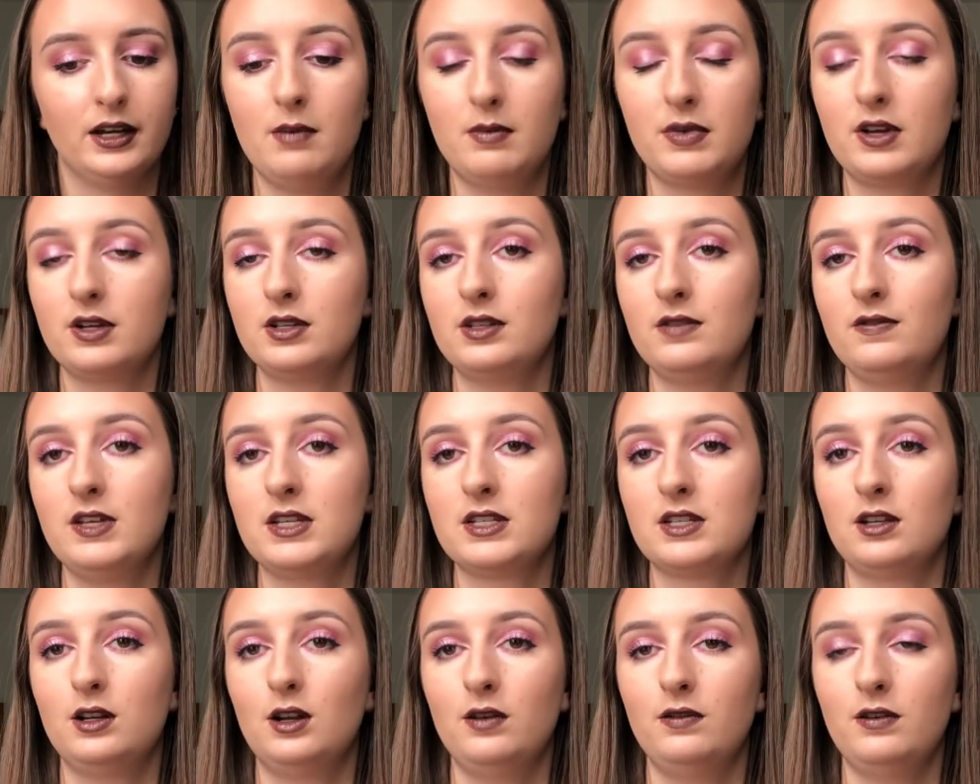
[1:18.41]
And because of
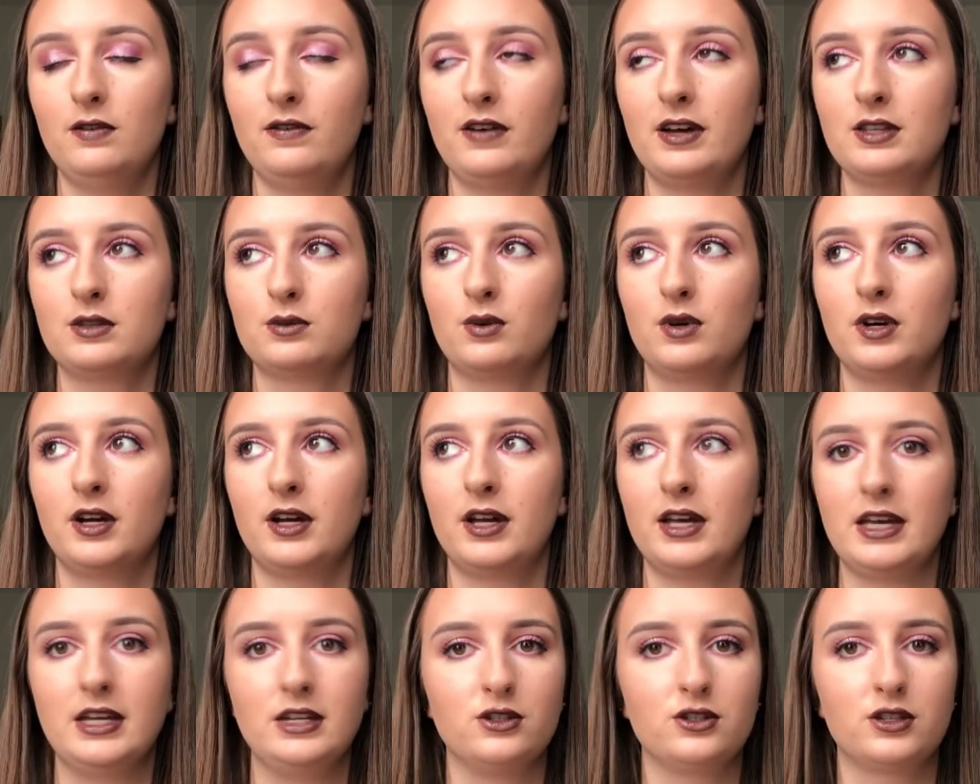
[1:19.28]
this, a lot of her fans
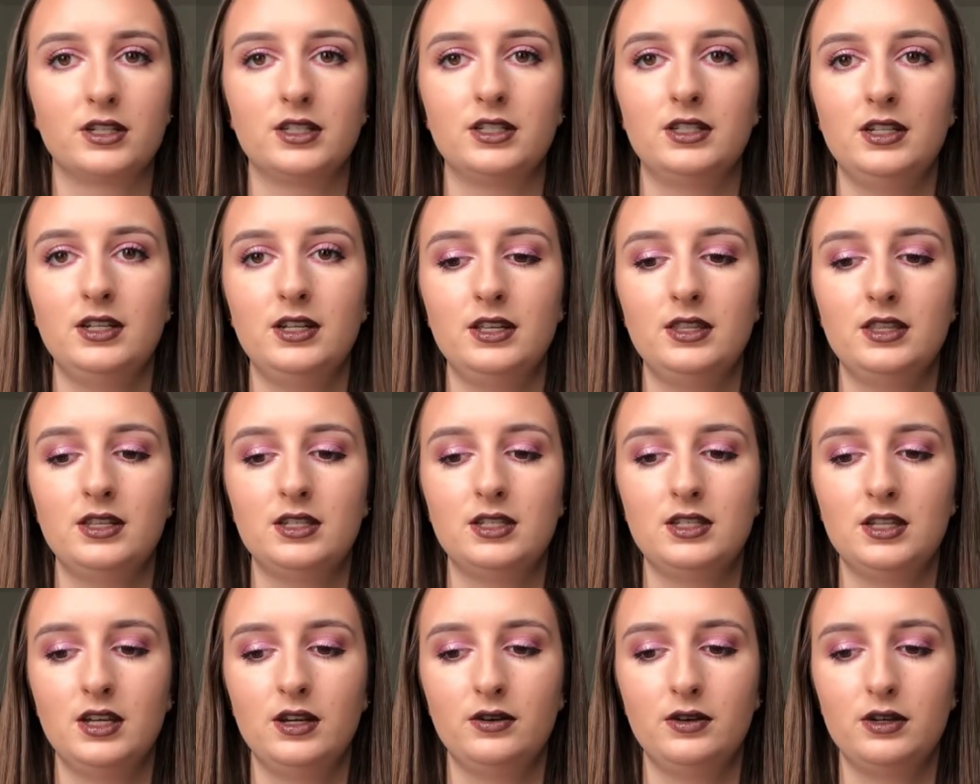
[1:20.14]
were interested in
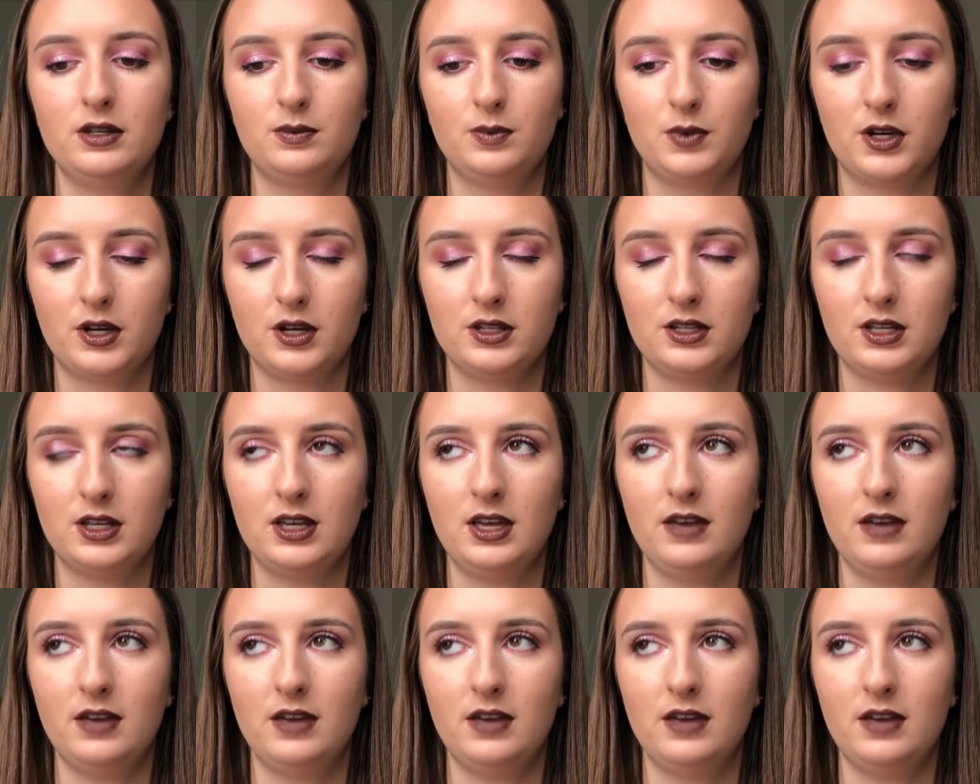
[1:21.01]
this series because it